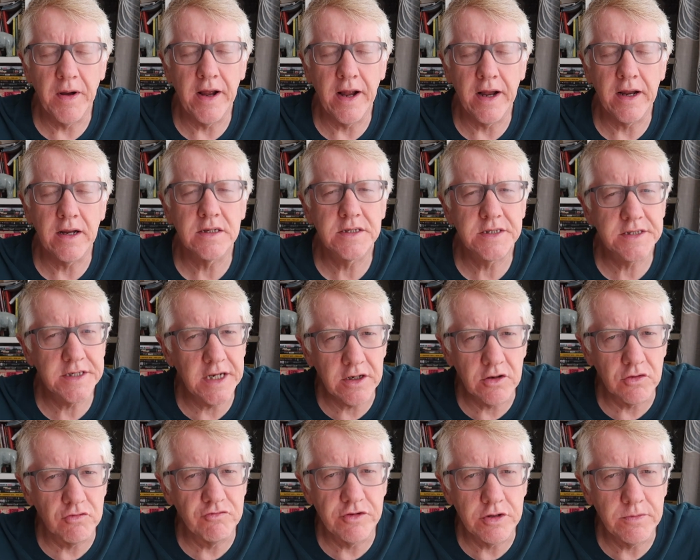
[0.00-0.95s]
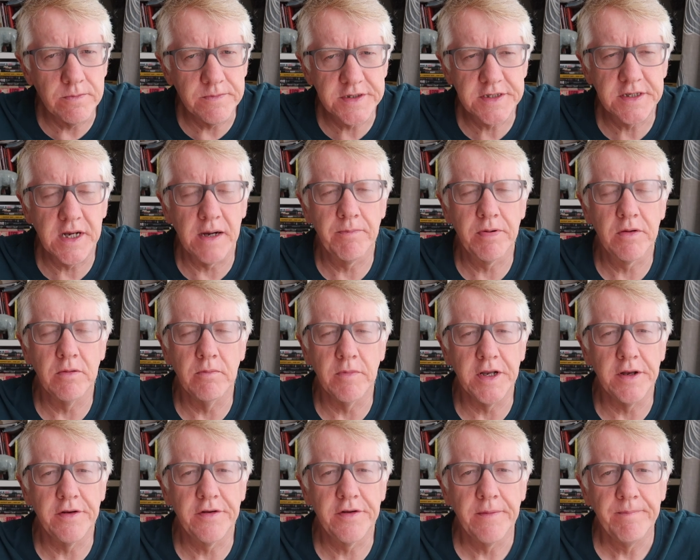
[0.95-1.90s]
paying a single room
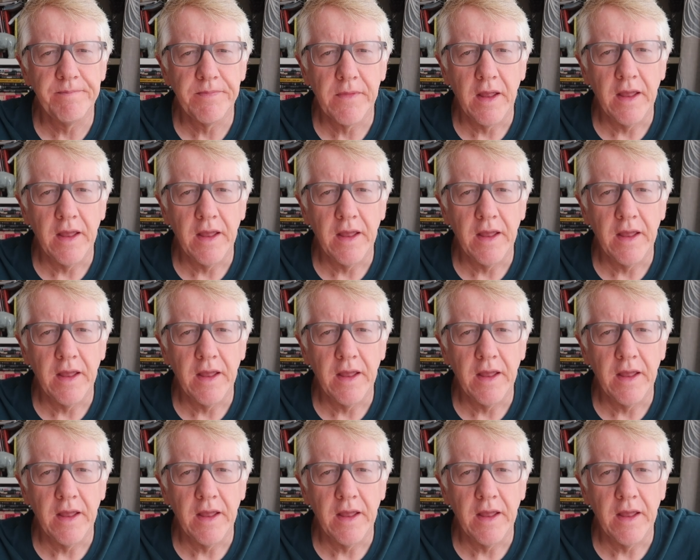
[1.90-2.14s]
supplement